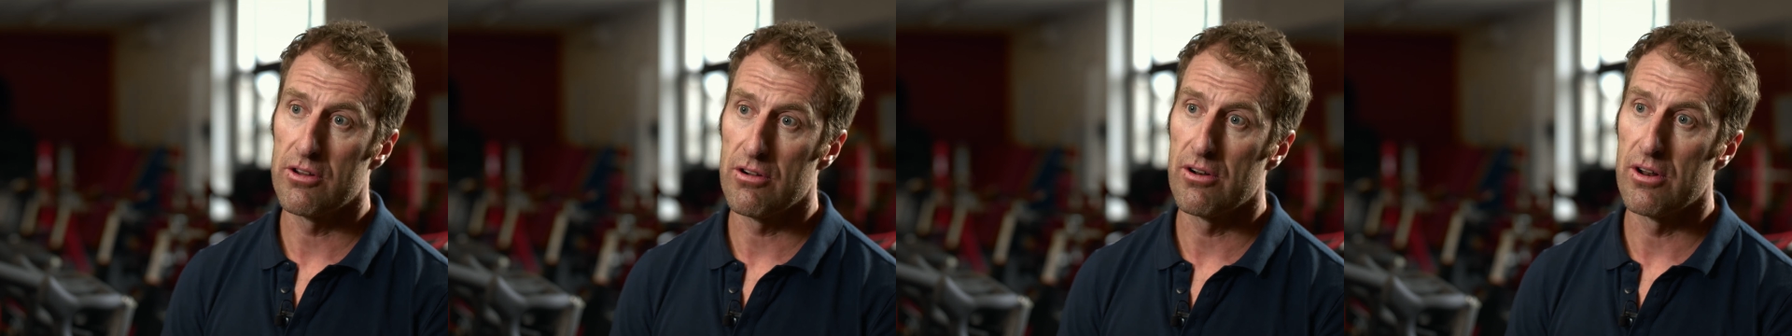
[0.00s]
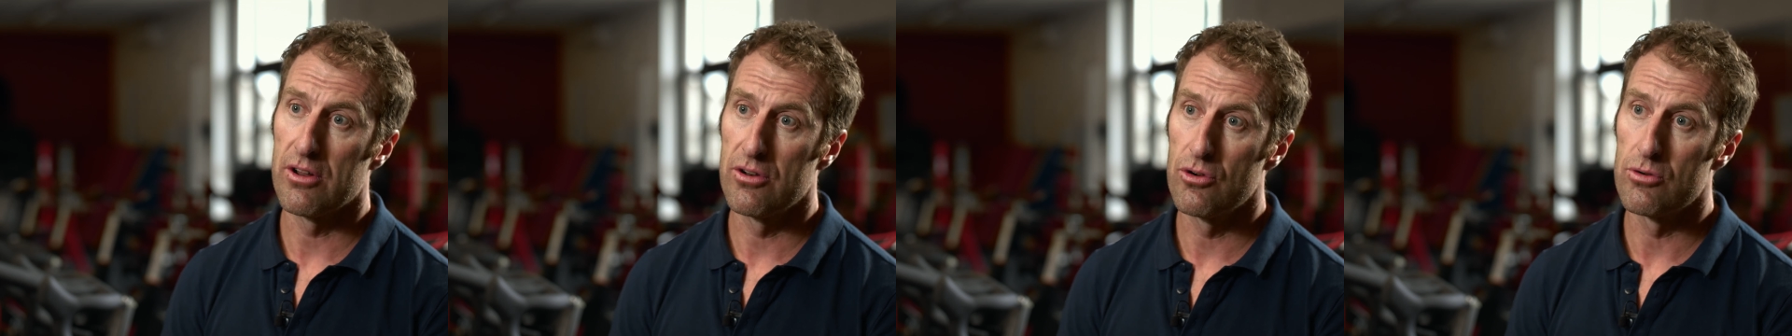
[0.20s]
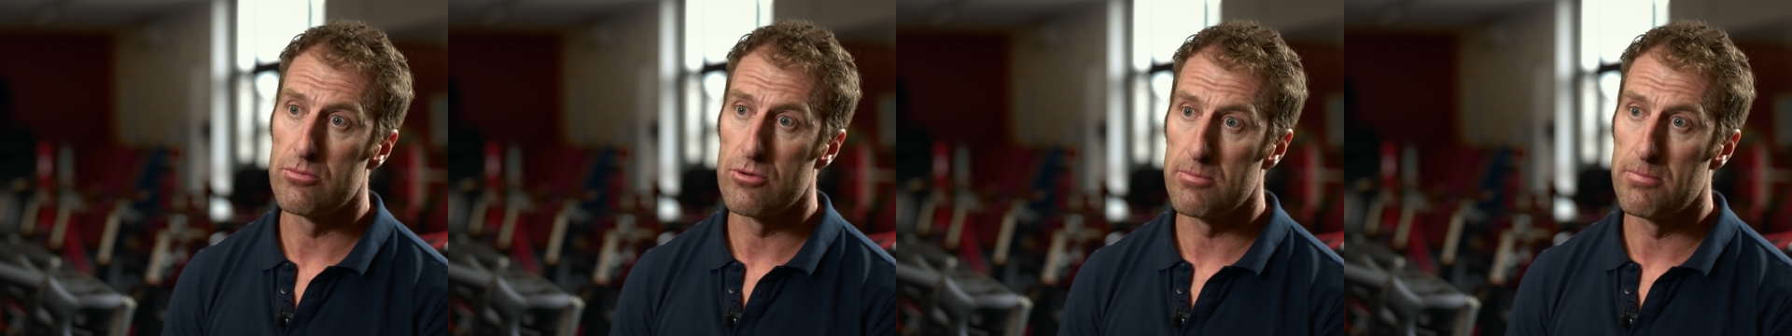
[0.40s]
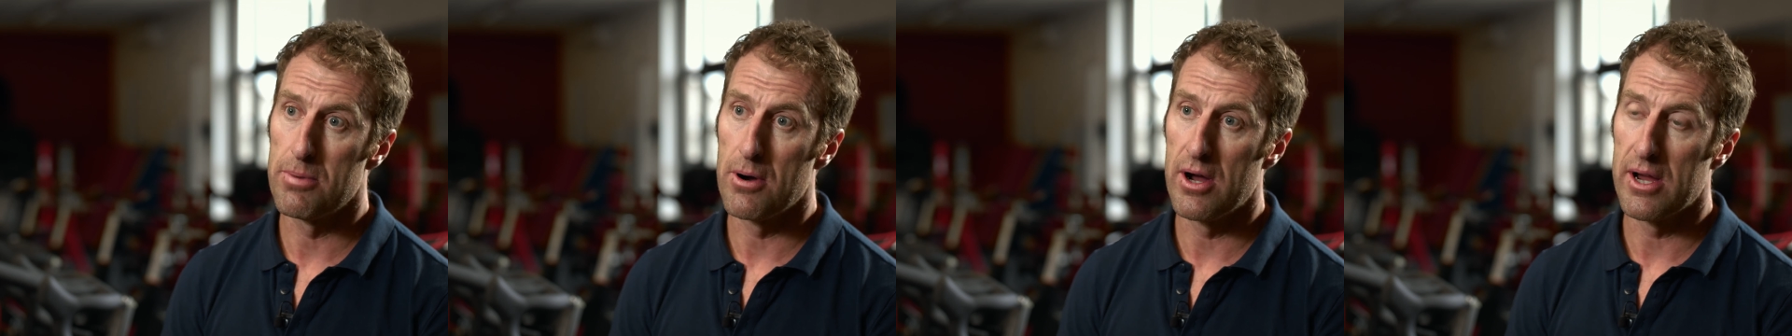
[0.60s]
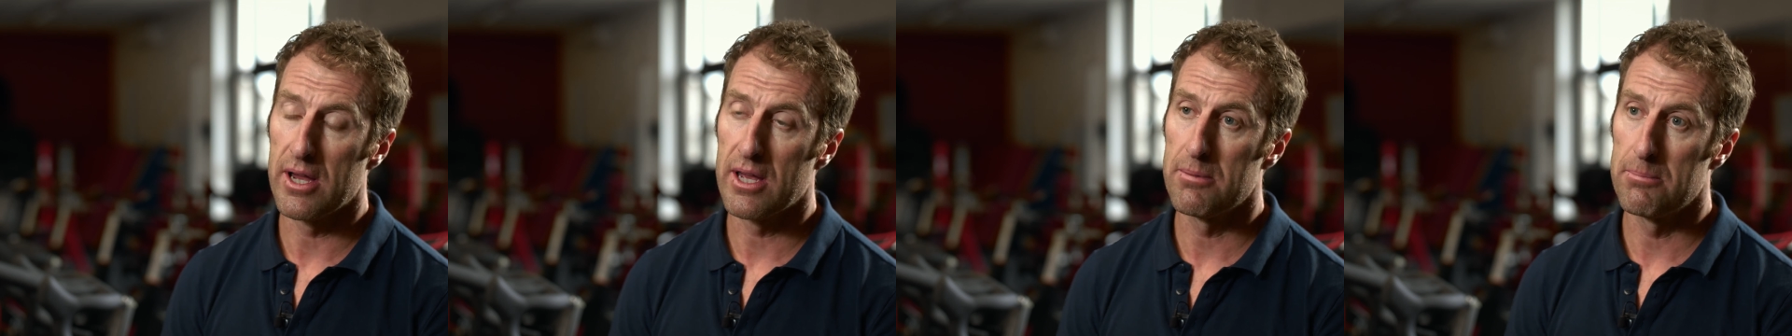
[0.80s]
you're on a normal
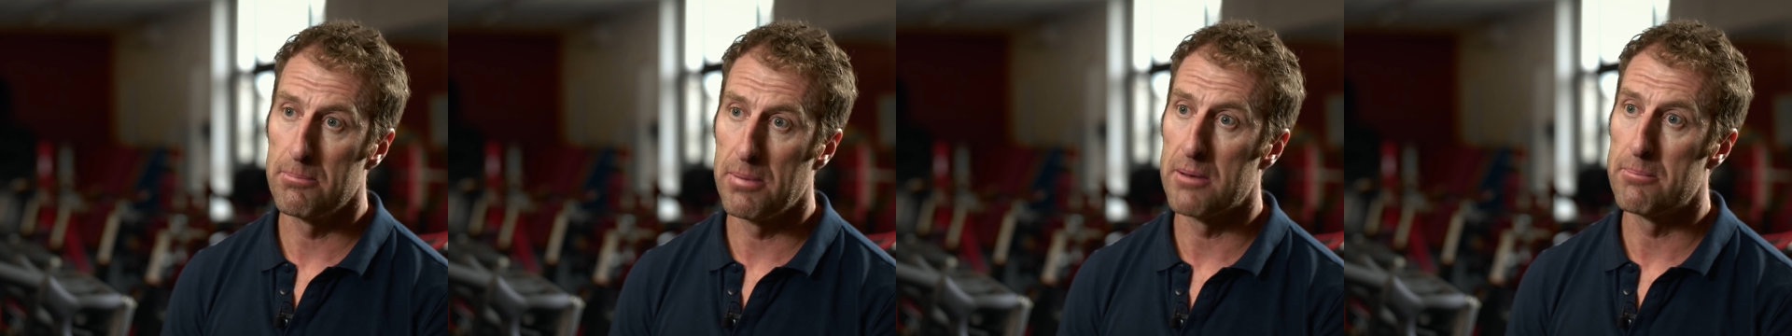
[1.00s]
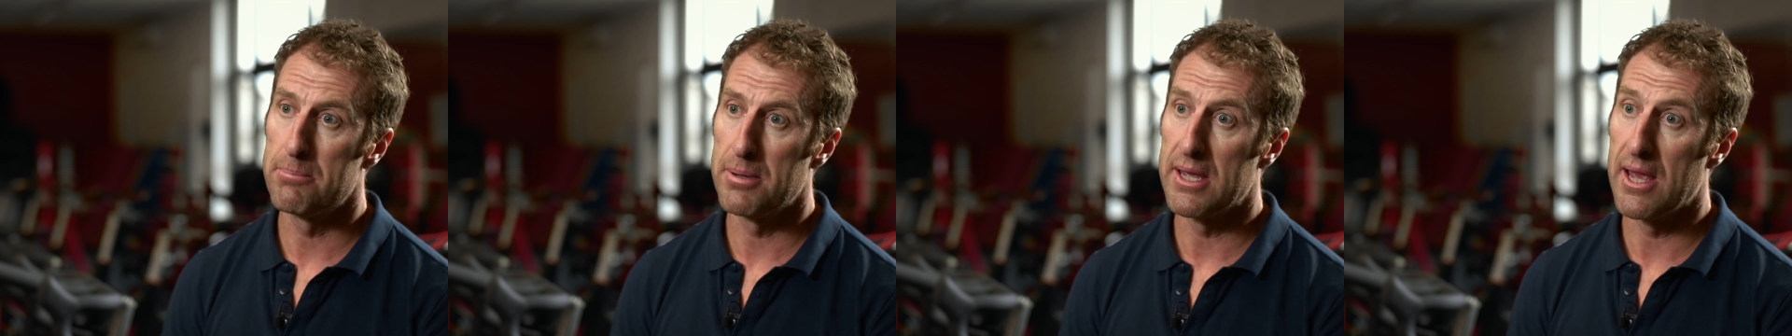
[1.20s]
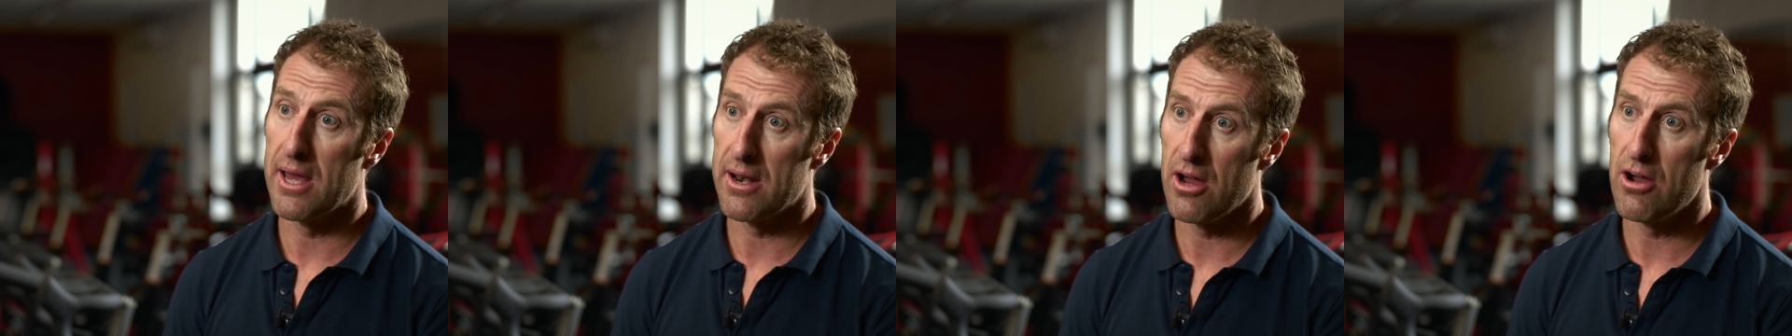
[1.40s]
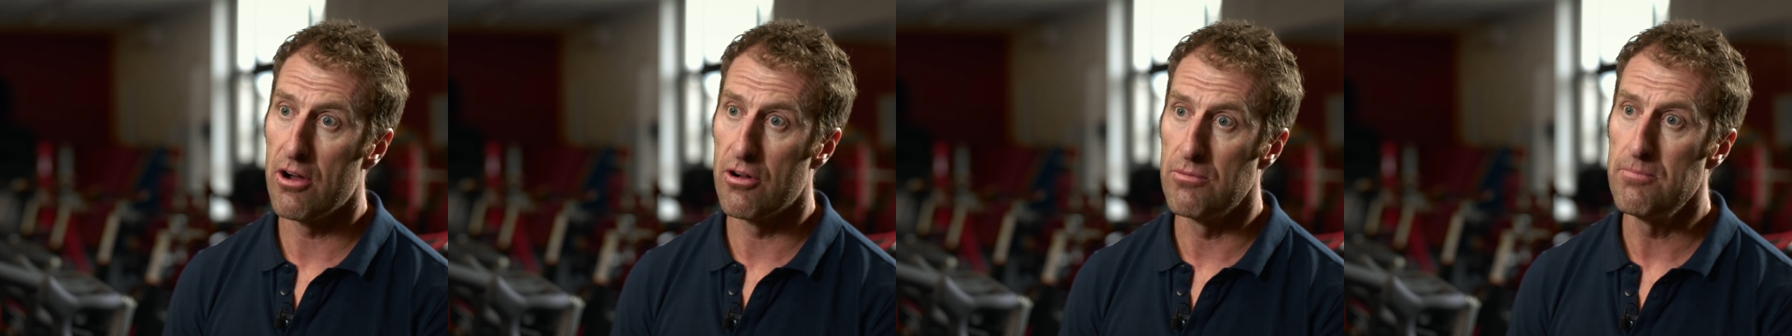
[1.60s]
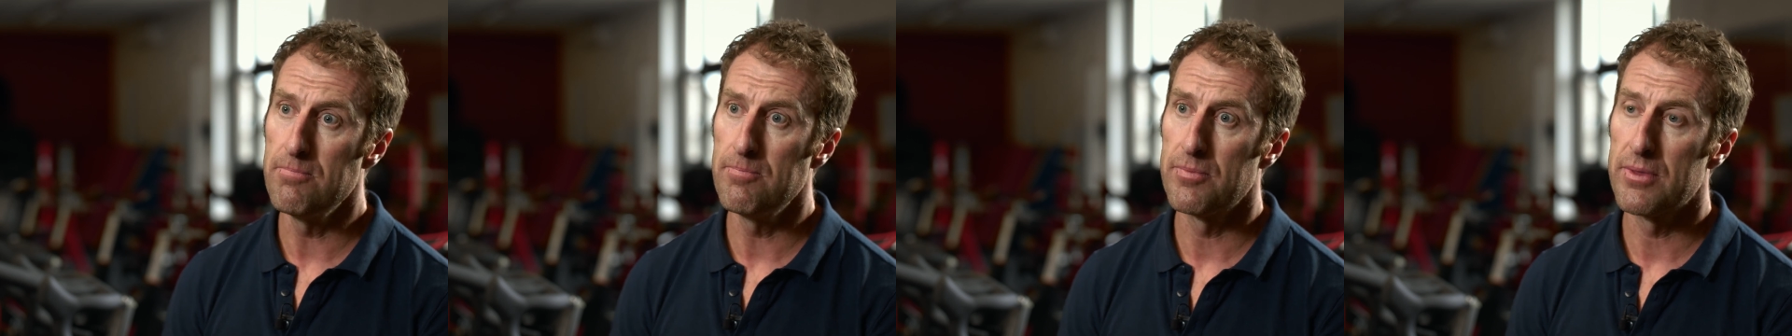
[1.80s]
bike but be at
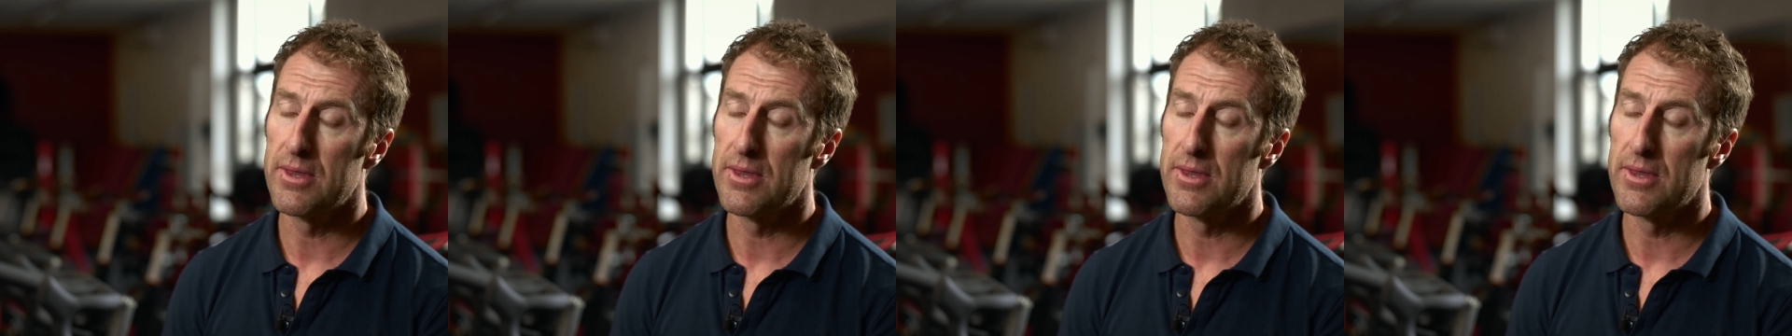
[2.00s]
home,